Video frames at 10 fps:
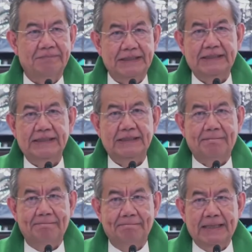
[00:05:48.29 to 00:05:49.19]
Be
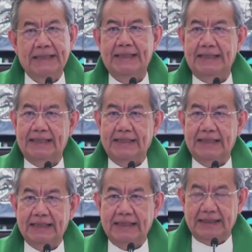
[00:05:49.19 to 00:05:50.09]
men
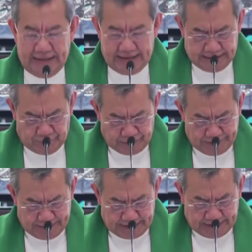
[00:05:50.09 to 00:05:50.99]
and
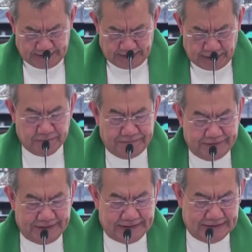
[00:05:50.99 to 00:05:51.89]
women of
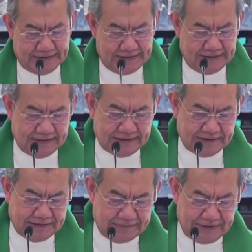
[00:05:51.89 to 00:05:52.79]
prayer.
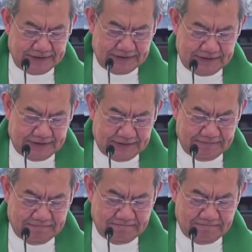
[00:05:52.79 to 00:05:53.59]
Sisters and brothers,